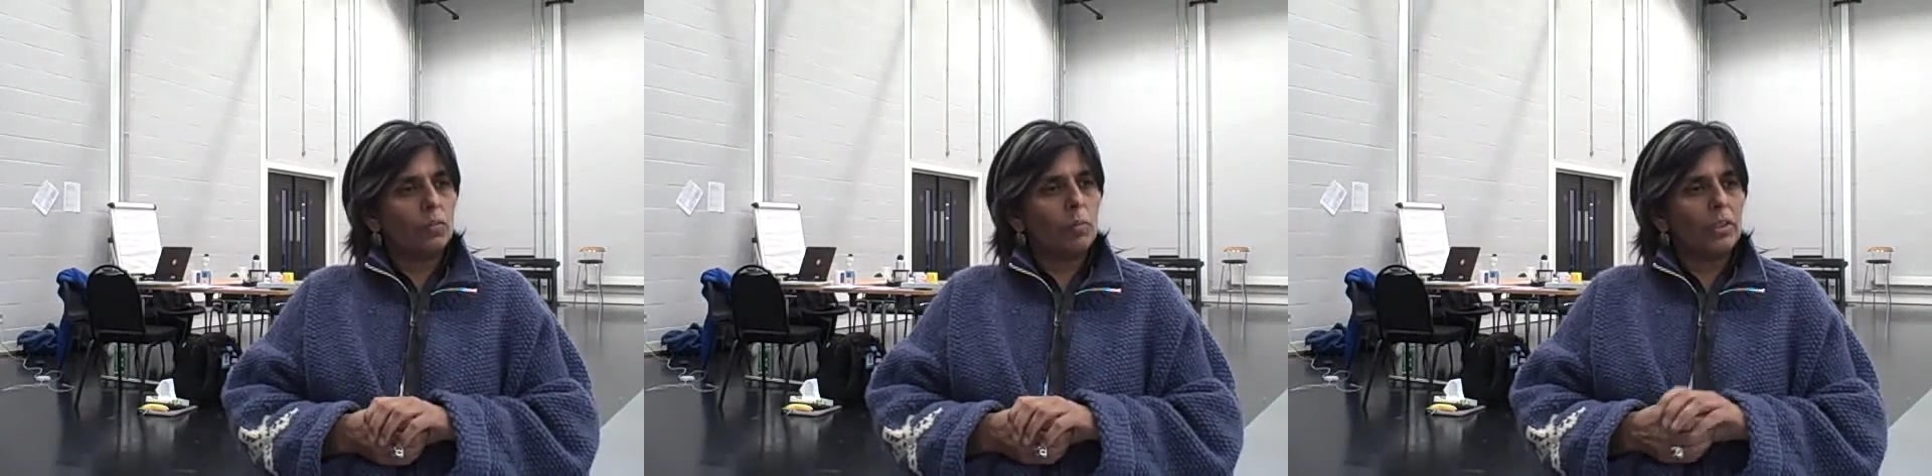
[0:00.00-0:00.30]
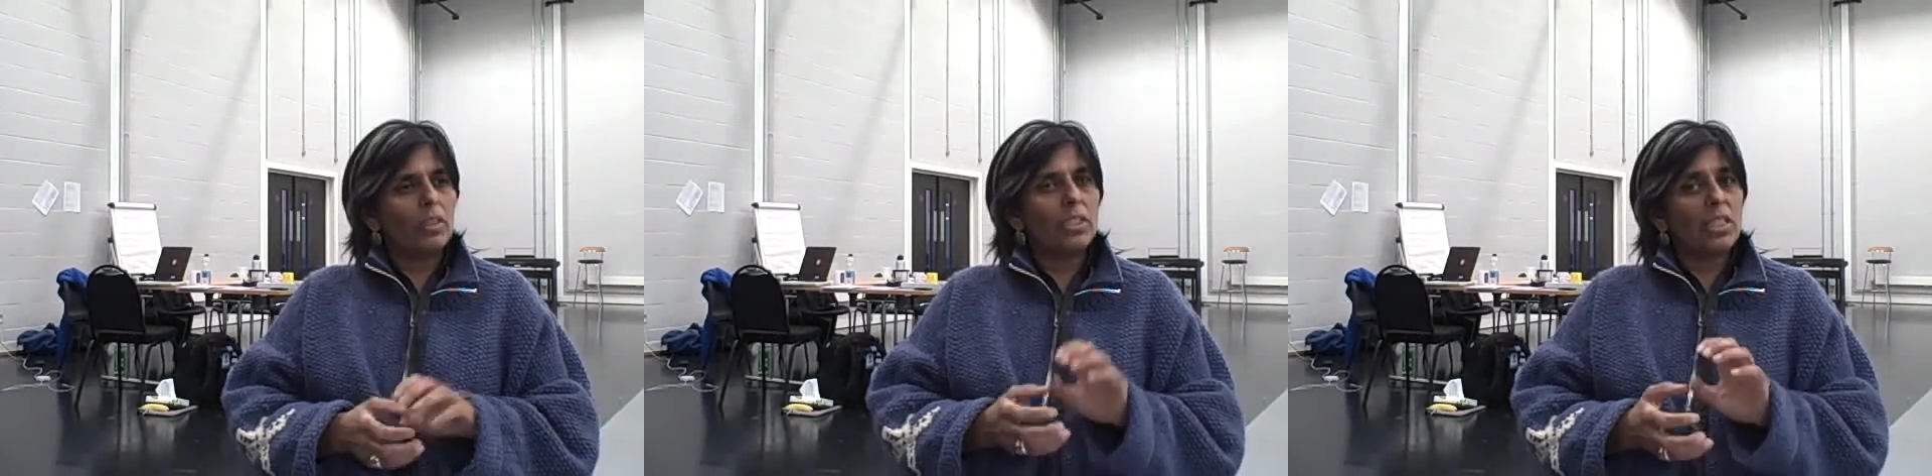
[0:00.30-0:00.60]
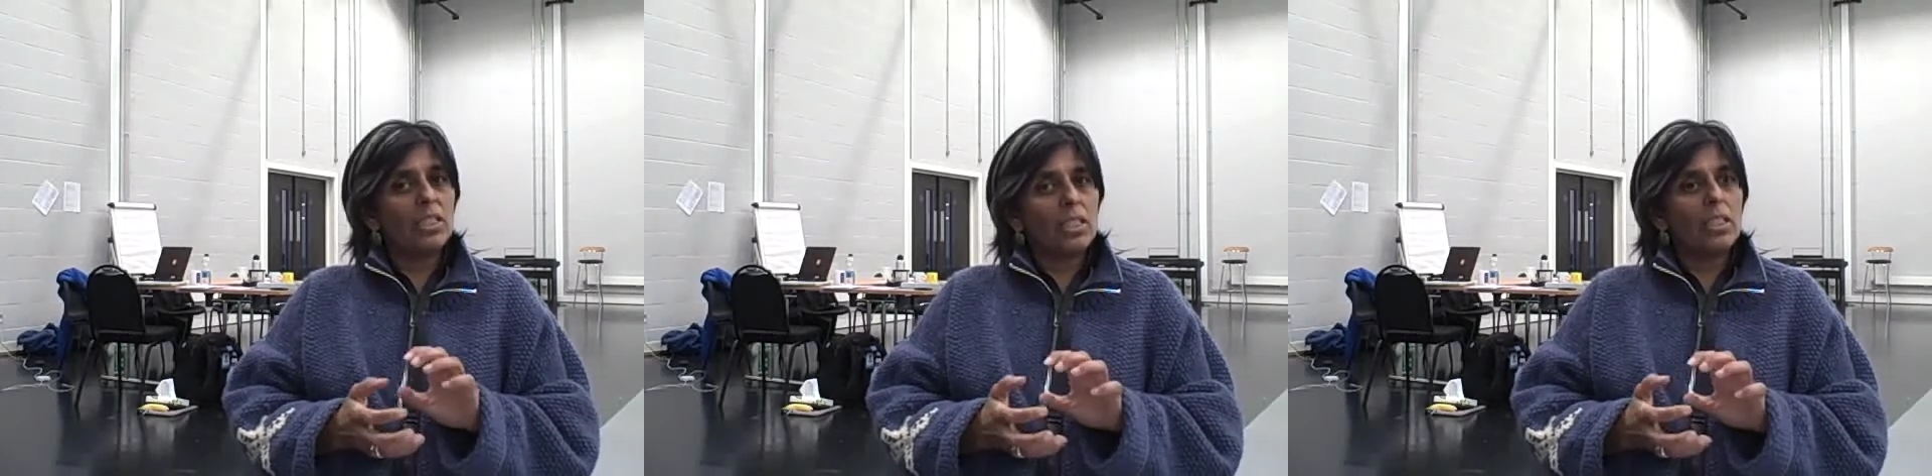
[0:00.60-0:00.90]
because it
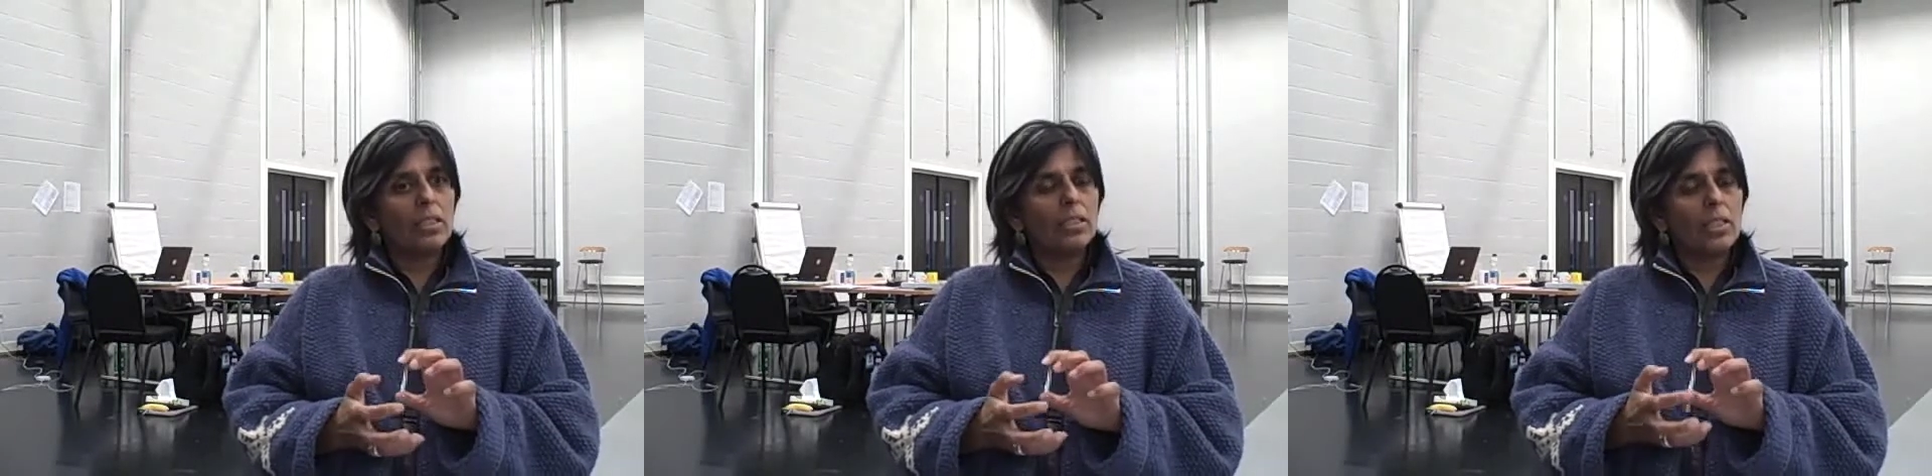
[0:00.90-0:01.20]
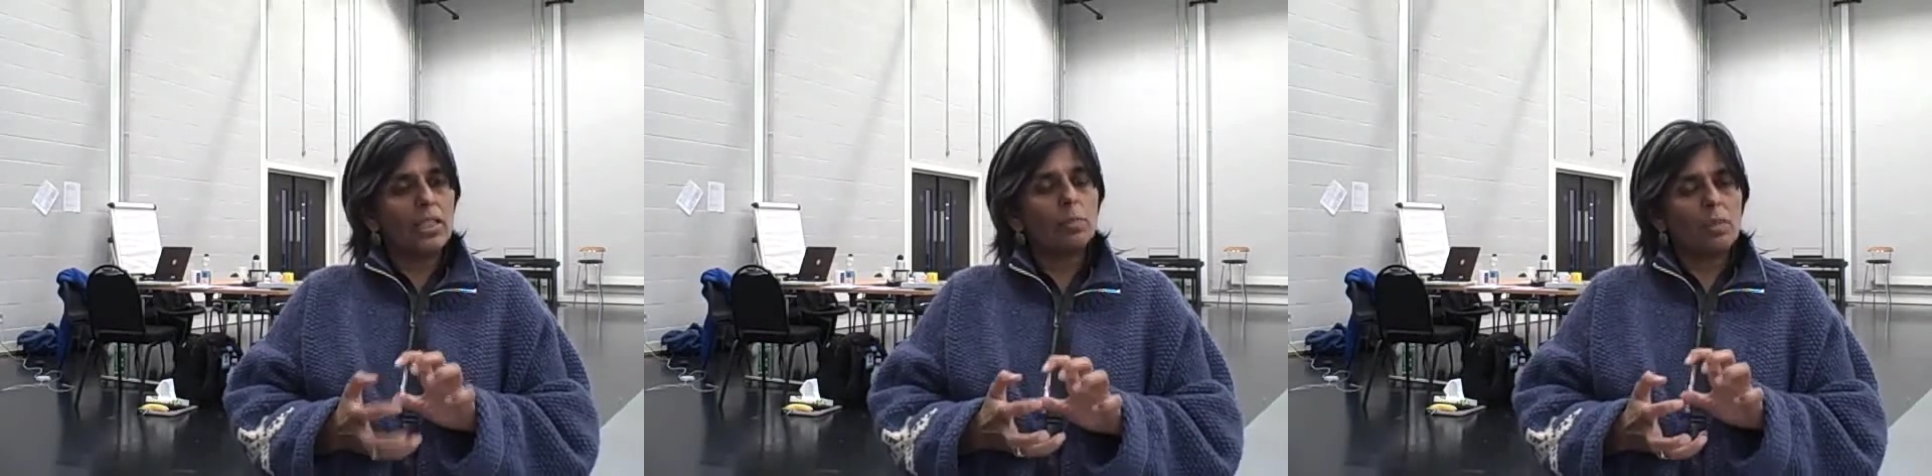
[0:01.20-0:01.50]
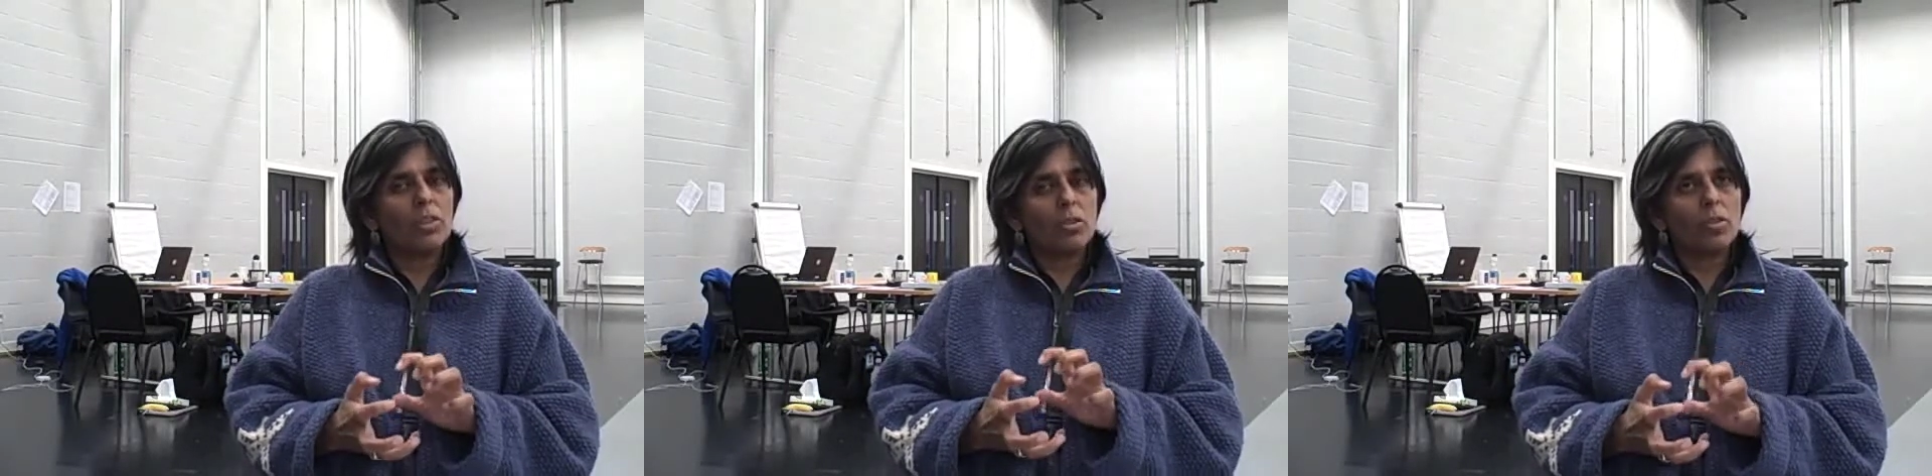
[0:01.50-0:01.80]

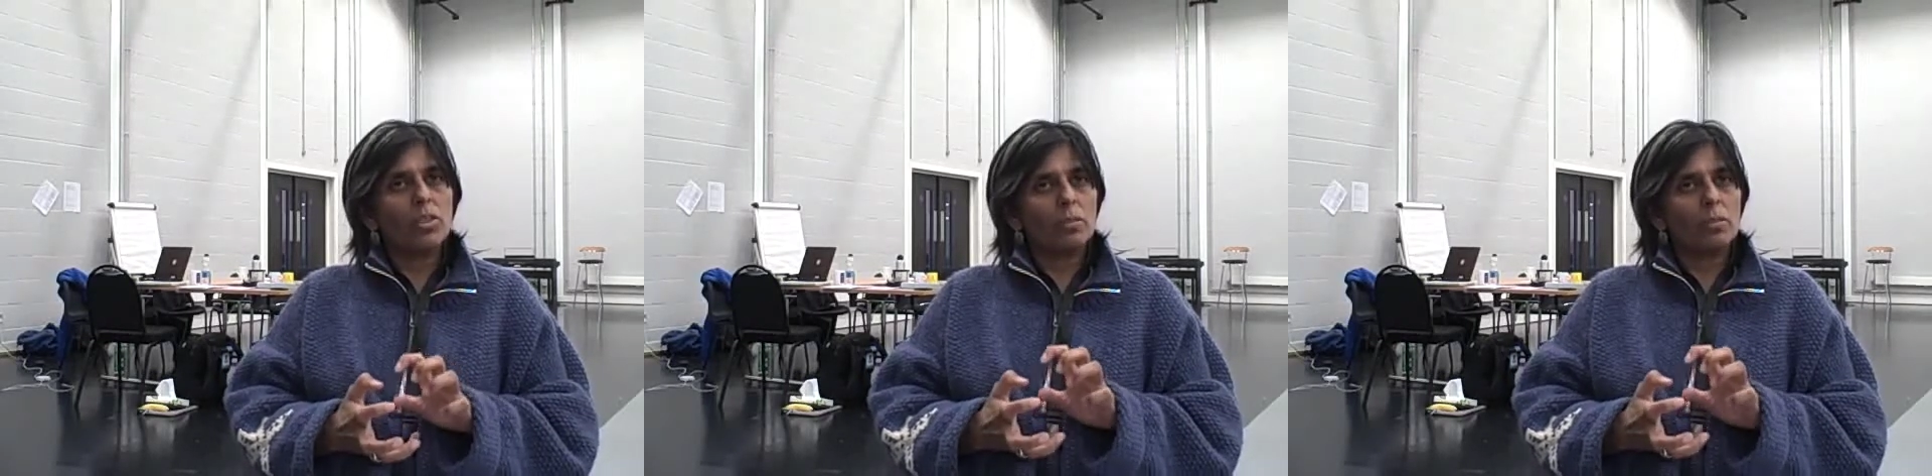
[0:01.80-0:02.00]
speaks to us